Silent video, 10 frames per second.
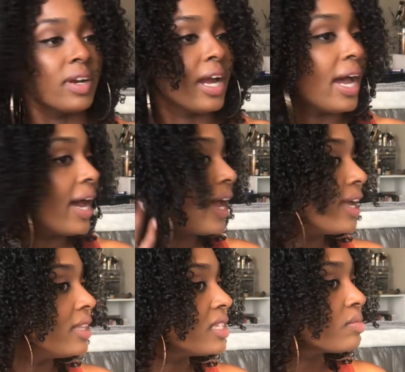had
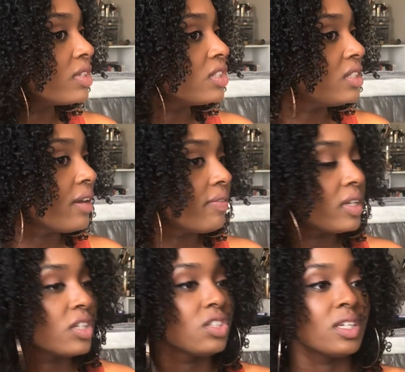this much
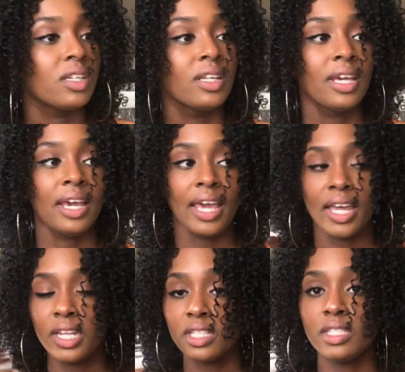definition, and
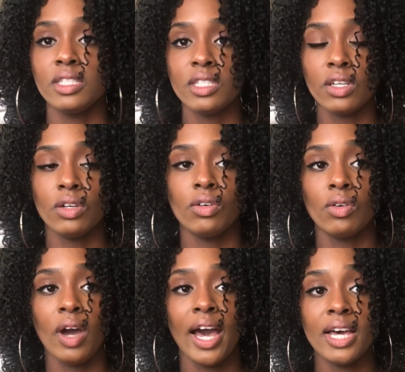it still
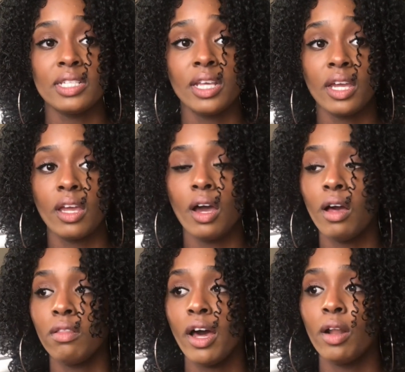has like a
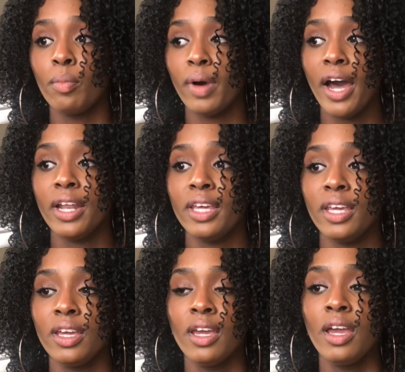lot of
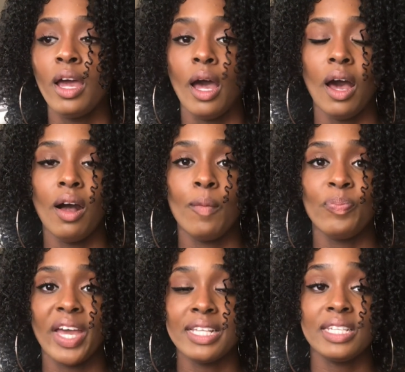body.
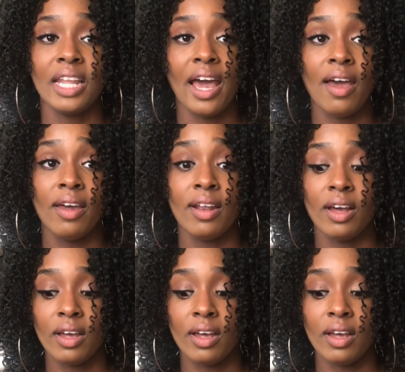I did add